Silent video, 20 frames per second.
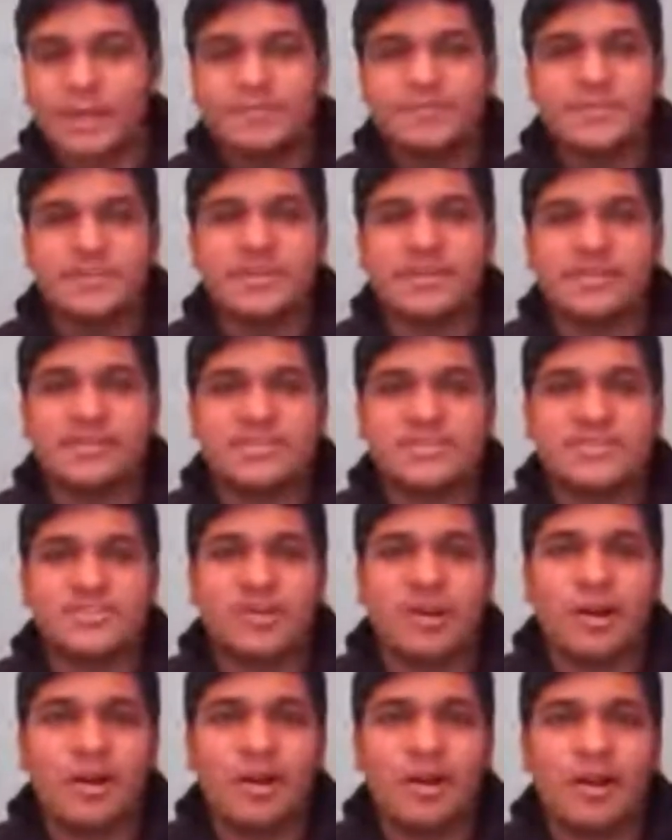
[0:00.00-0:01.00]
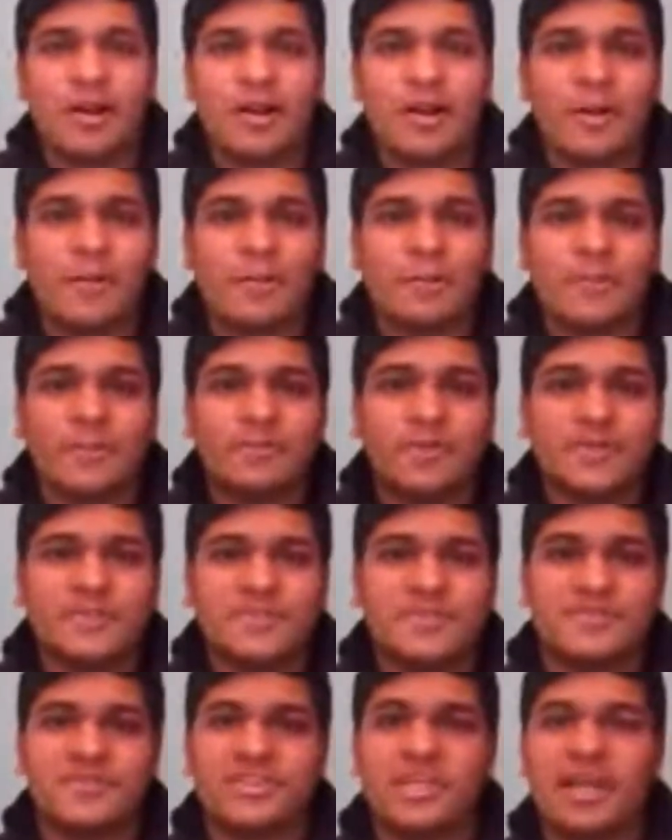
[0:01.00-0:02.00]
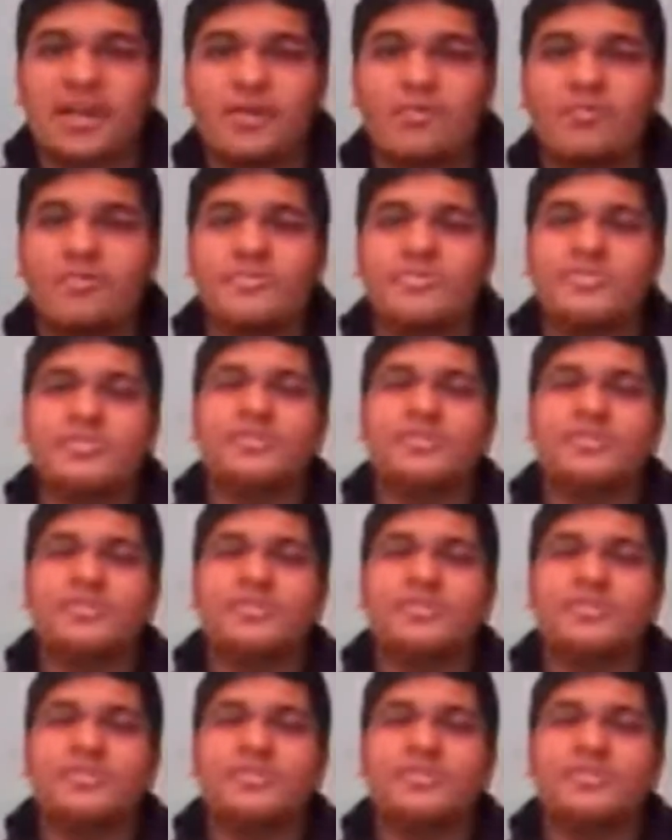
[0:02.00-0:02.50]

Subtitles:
to get the start in place of Zach Wilson.